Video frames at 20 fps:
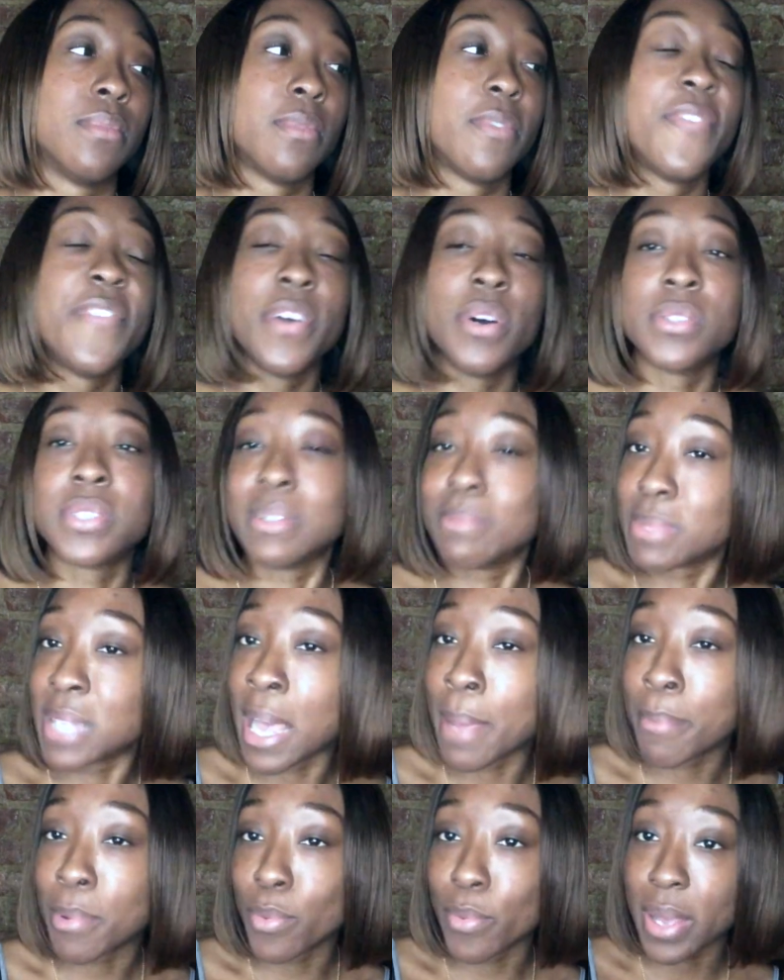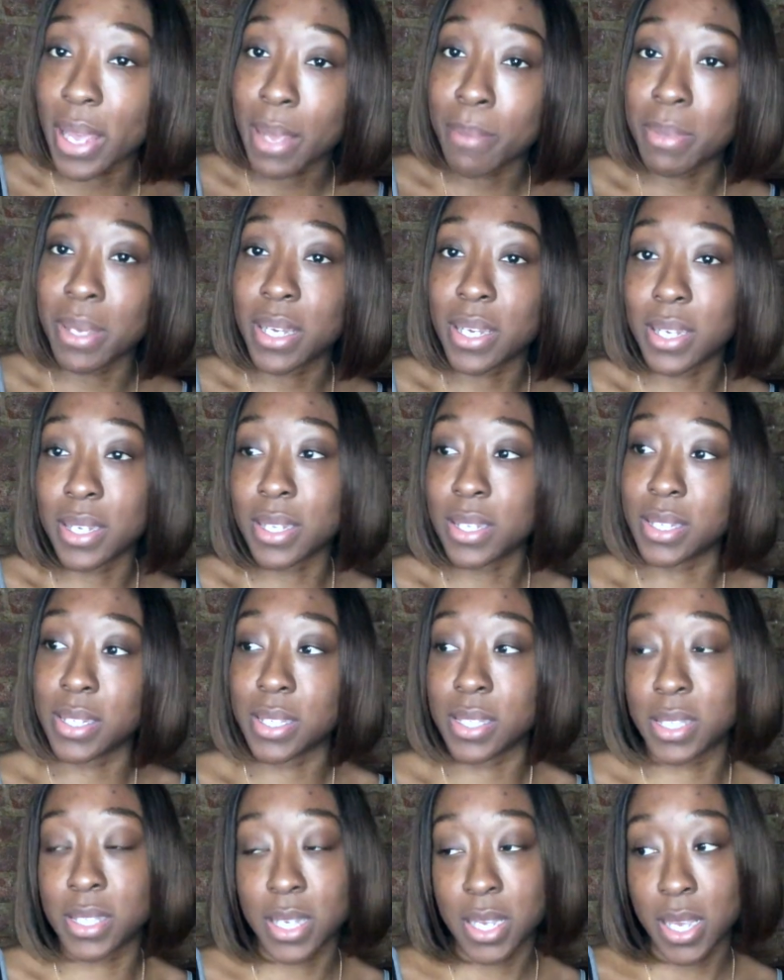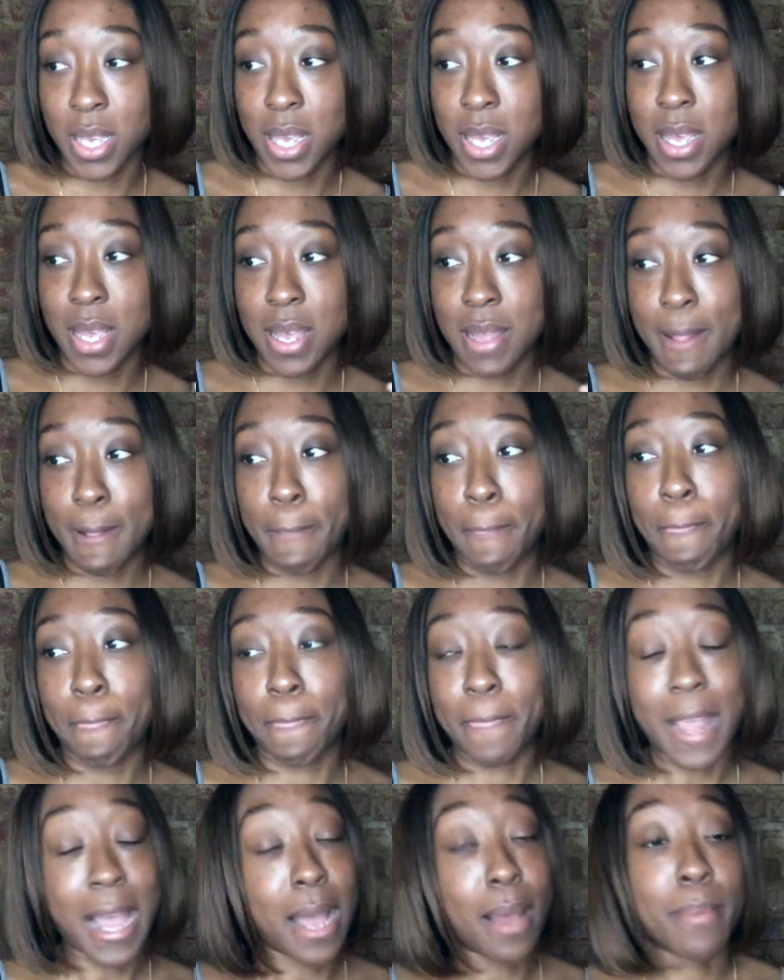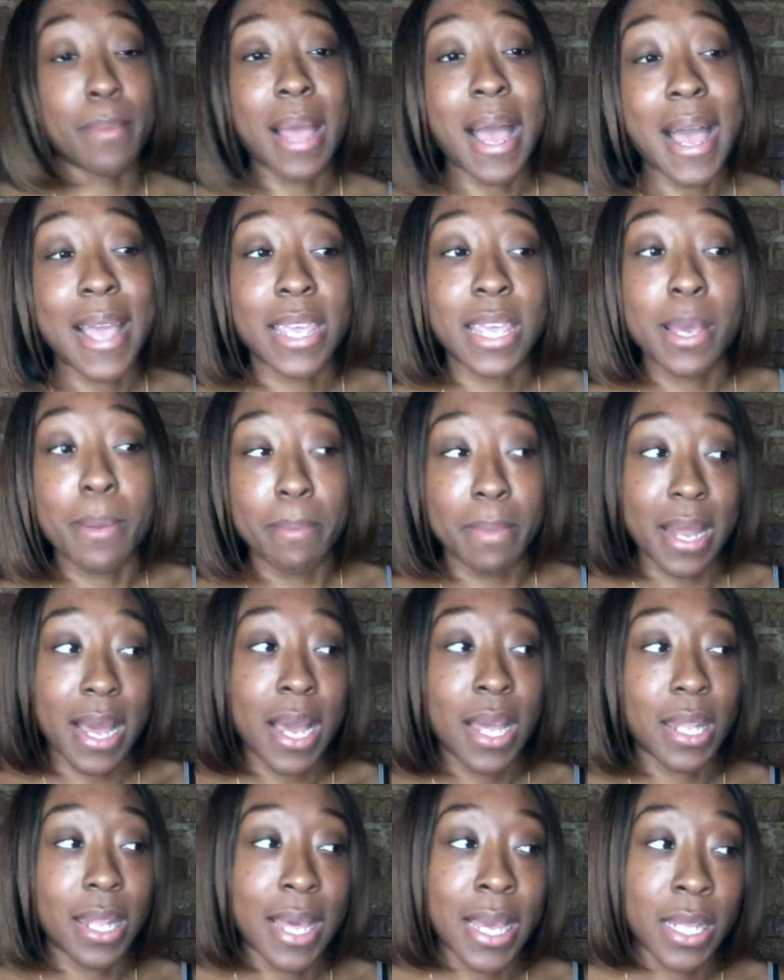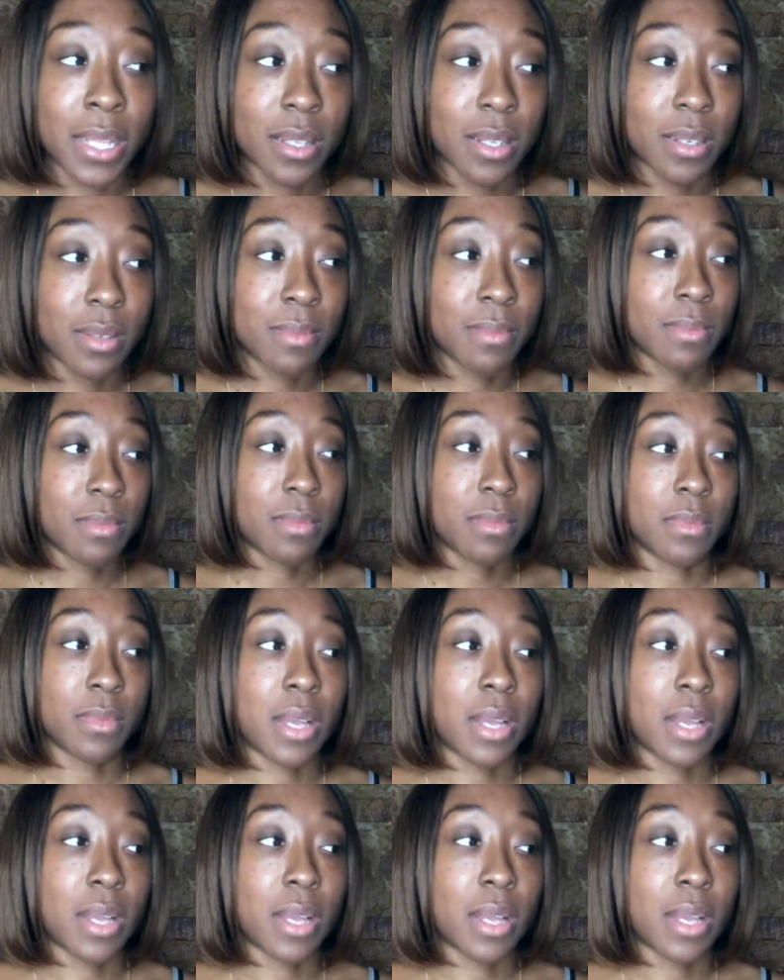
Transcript: feel some type of way because I am not like them.